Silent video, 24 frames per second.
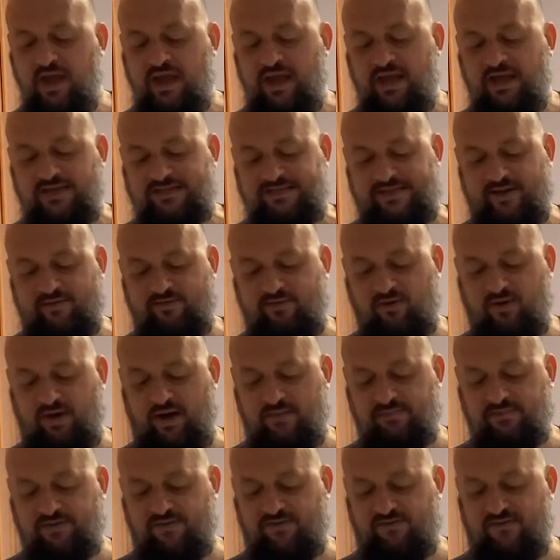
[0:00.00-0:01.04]
7
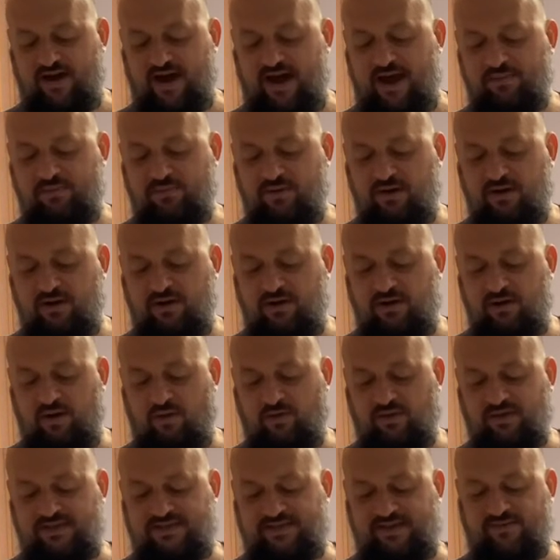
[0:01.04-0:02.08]
grams of fiber,
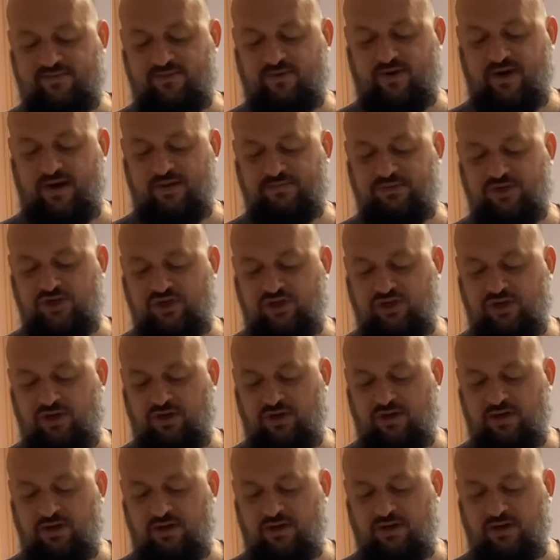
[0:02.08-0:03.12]
only 7 grams of
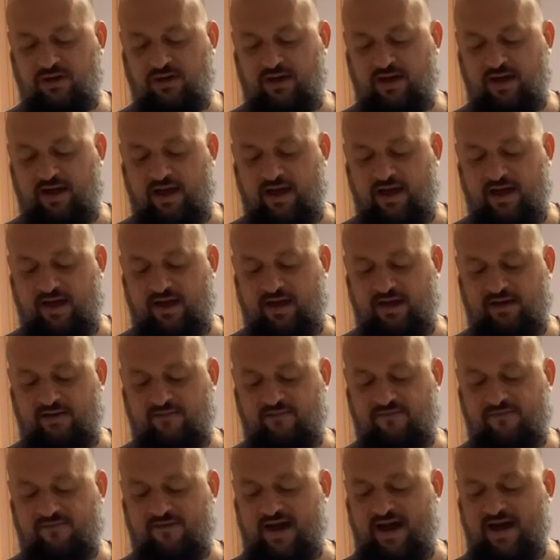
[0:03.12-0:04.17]
sugar, and
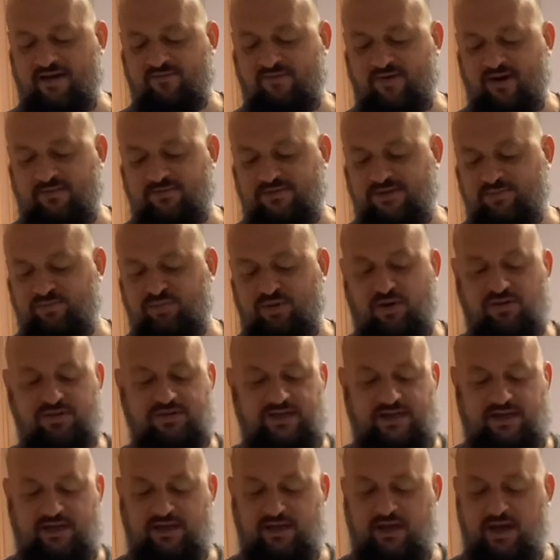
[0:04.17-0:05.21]
5 grams of
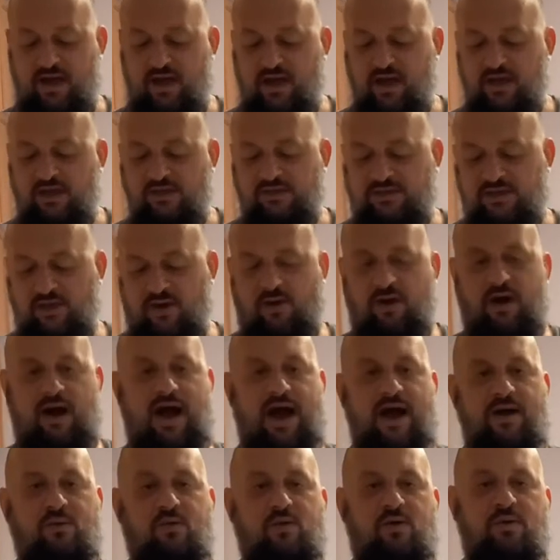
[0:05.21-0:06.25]
protein. So
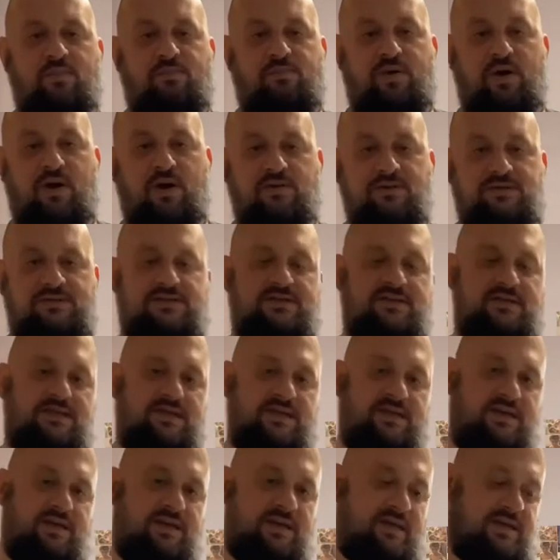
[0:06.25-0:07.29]
I will post
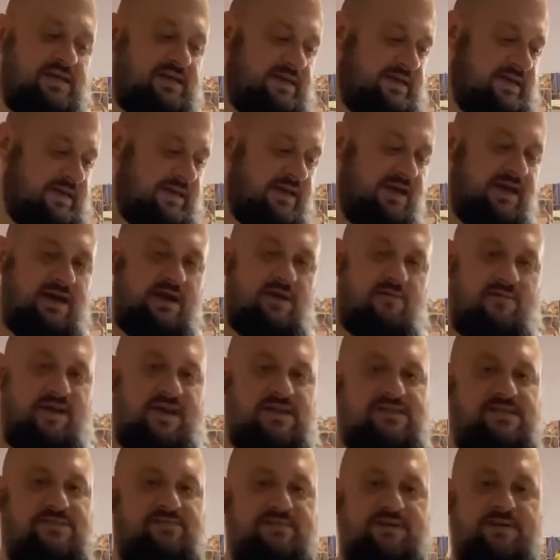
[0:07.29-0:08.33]
the
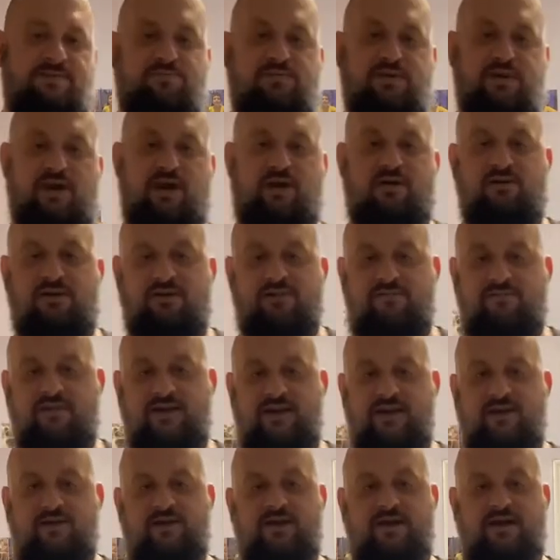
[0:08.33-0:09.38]
recipe below the
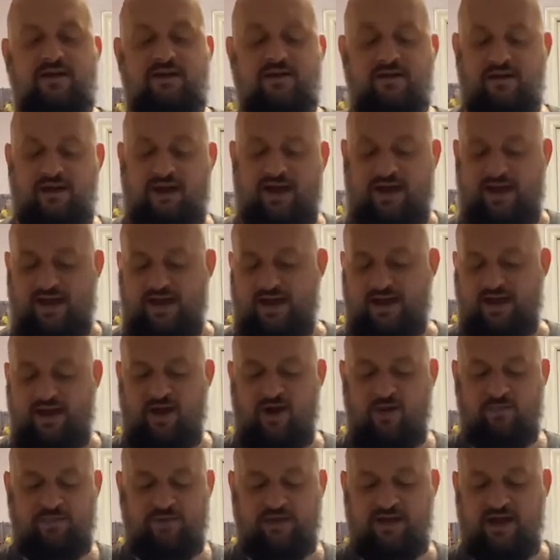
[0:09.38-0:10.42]
video here, and I
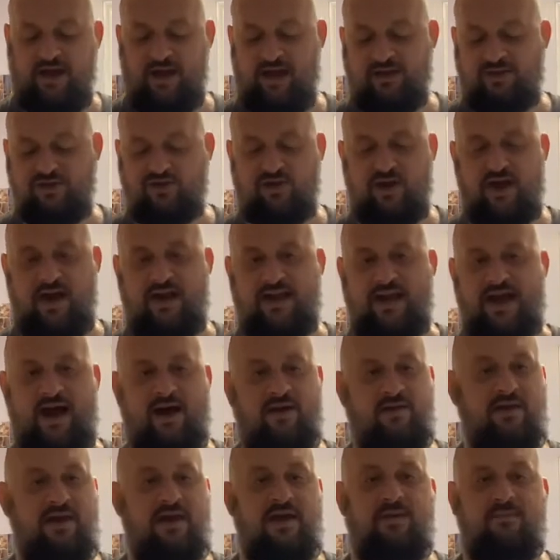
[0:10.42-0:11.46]
hope you try it
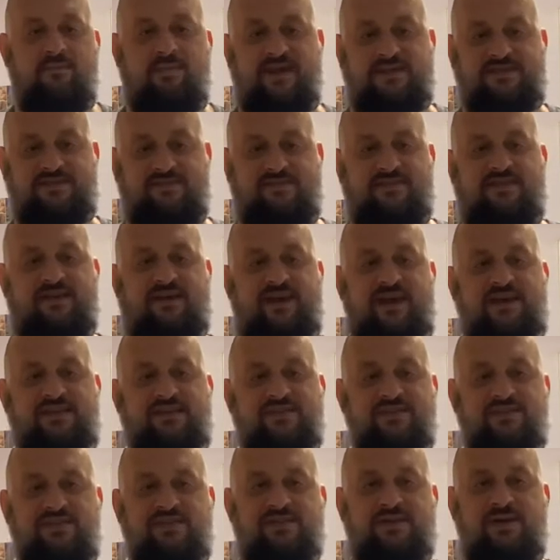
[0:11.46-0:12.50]
out, make some
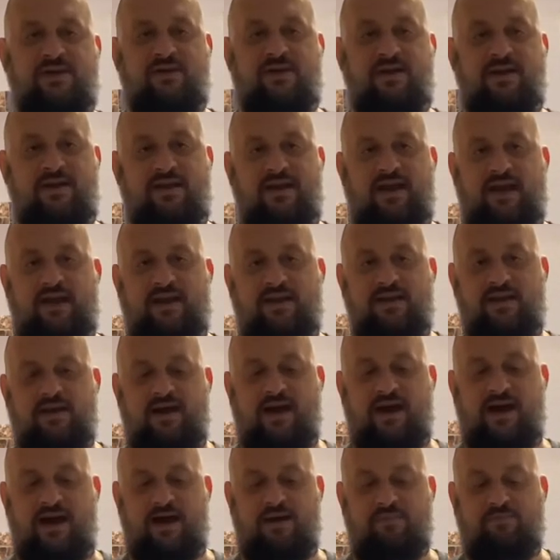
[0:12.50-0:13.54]
variations to it, and
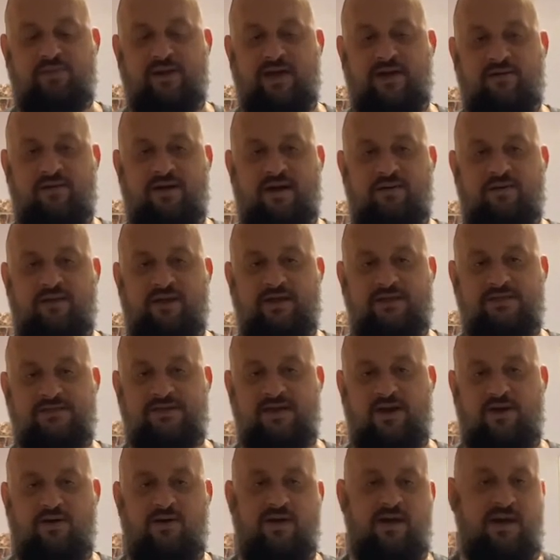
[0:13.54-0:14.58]
play around with it.
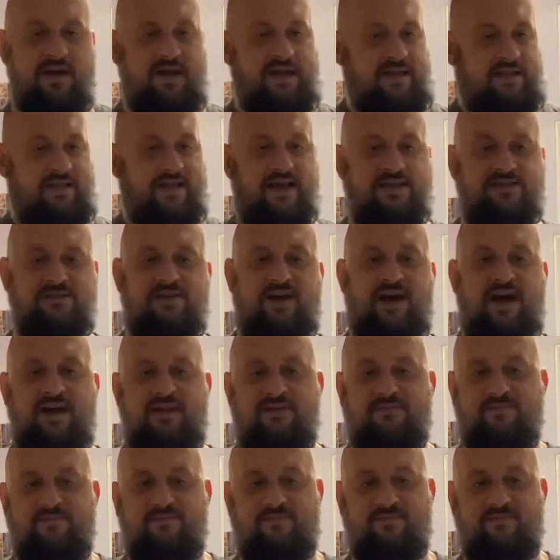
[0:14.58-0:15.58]
So thanks a lot.